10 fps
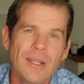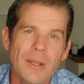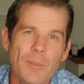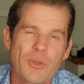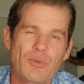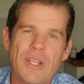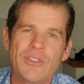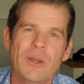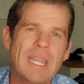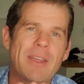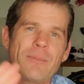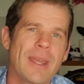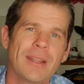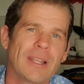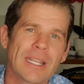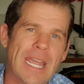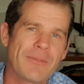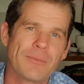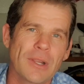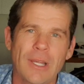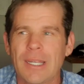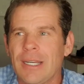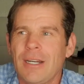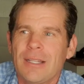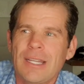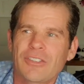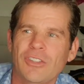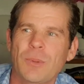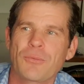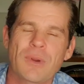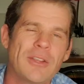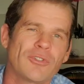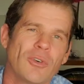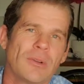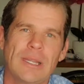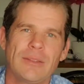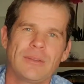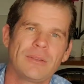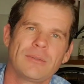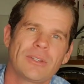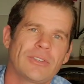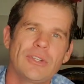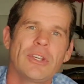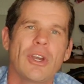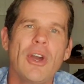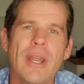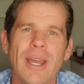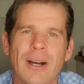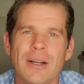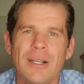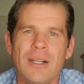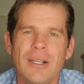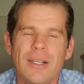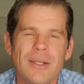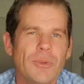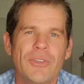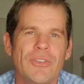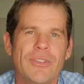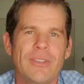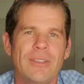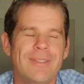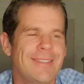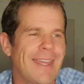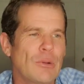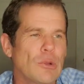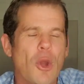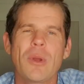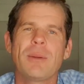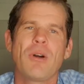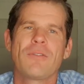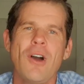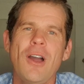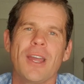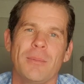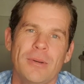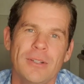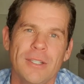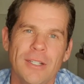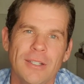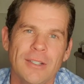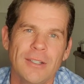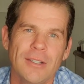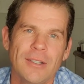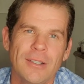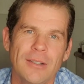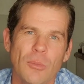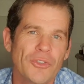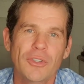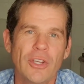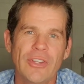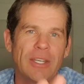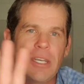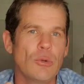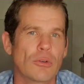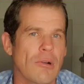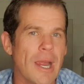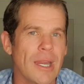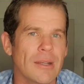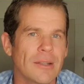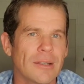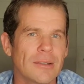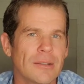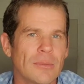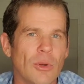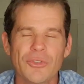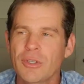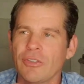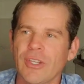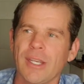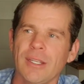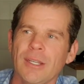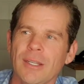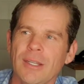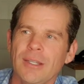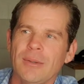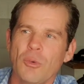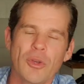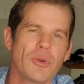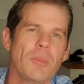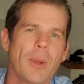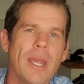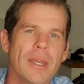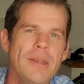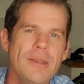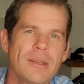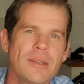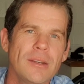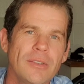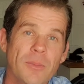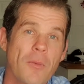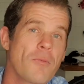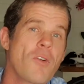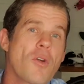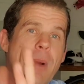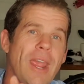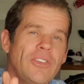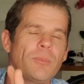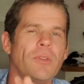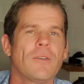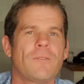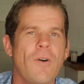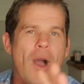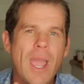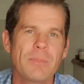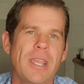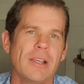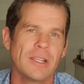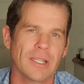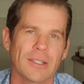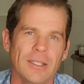But the reason I gave them like, oh, let's just be friends or you can go now, was they were lowering my vibe. You know, wasn't because they didn't look great. Wasn't because they weren't good in bed. You know, some of them are very amazing, but the vibe killing.